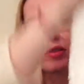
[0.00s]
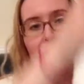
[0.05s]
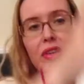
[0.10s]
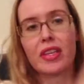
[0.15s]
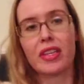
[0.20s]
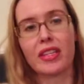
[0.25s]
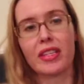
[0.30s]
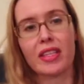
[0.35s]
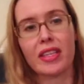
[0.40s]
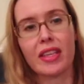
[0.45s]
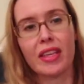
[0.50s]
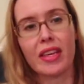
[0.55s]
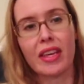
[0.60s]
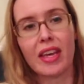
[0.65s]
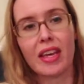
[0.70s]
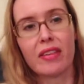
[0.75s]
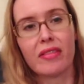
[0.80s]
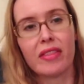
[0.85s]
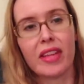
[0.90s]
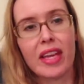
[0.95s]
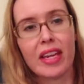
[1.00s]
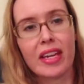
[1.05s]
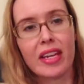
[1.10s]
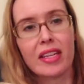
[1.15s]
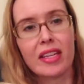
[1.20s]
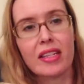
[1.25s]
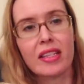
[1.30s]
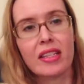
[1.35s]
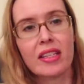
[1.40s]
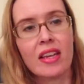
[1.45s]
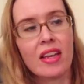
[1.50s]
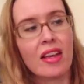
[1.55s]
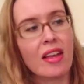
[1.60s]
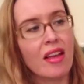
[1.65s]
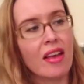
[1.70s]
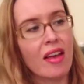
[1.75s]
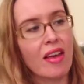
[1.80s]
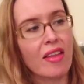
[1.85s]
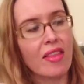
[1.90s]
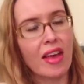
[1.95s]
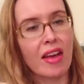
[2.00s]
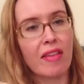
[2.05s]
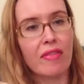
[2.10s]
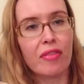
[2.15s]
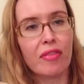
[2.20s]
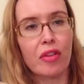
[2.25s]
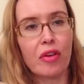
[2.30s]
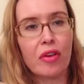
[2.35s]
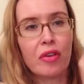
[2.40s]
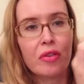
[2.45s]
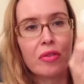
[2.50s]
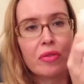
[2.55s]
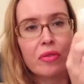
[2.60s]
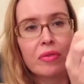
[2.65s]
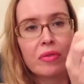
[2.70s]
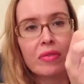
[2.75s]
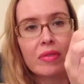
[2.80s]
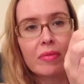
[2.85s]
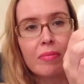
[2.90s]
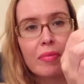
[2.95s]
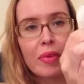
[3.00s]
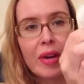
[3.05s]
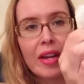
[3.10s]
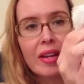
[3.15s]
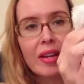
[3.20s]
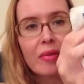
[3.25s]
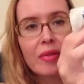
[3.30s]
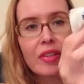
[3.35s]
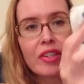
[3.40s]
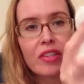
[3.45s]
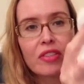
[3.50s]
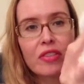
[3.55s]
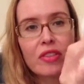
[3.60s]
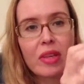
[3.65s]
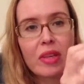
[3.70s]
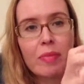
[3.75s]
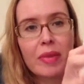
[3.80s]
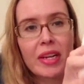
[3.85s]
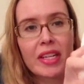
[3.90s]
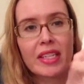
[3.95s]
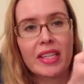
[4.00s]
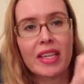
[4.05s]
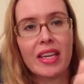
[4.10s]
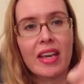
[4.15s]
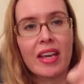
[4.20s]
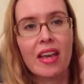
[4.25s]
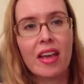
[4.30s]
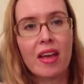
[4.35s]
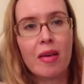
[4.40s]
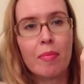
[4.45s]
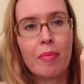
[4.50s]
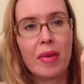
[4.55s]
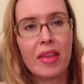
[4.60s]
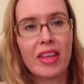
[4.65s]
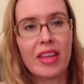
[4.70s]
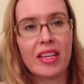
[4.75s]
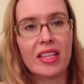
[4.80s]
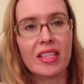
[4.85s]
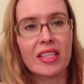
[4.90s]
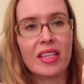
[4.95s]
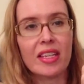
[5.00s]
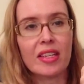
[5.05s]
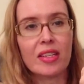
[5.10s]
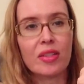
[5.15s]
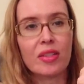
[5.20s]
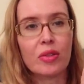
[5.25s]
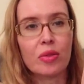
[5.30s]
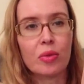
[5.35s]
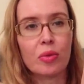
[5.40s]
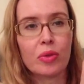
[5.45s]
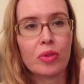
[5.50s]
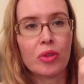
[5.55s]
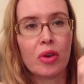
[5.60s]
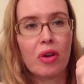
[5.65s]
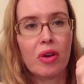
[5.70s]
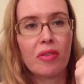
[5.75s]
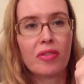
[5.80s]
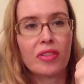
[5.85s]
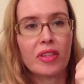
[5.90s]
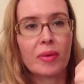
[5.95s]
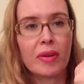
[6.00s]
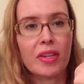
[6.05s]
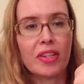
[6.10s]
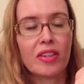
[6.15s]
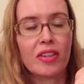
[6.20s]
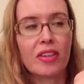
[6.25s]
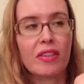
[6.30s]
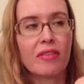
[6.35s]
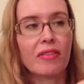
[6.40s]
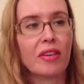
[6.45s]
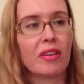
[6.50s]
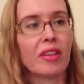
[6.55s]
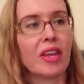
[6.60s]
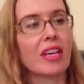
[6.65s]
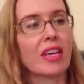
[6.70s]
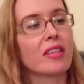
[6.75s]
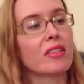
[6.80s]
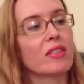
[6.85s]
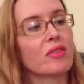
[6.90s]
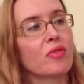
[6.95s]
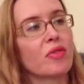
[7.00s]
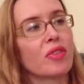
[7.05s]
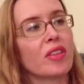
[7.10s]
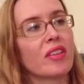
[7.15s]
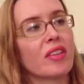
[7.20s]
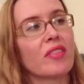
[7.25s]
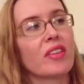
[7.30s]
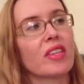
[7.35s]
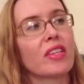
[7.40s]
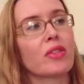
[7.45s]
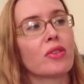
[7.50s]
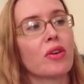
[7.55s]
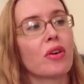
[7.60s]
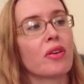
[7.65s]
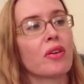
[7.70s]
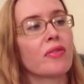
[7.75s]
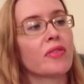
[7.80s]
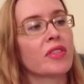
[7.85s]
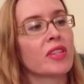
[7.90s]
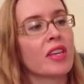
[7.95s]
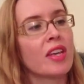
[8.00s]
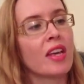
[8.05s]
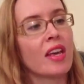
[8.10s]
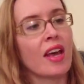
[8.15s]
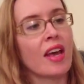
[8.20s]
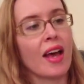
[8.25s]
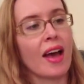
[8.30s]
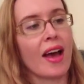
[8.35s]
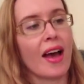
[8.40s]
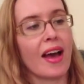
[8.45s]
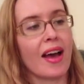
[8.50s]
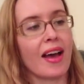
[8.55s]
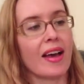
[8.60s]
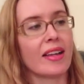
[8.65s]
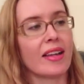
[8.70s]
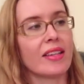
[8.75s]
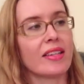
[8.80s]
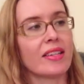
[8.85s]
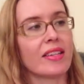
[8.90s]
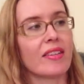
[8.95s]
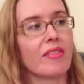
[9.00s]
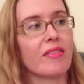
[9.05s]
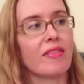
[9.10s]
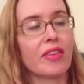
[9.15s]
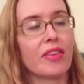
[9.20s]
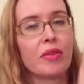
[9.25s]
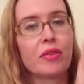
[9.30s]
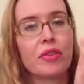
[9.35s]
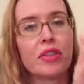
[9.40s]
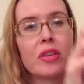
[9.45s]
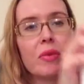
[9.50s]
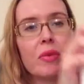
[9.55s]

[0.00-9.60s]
you can see the kind of linings, that floral print, which is really pretty. But this is so soft. I wish you could feel this. It's really, really soft, and it feels really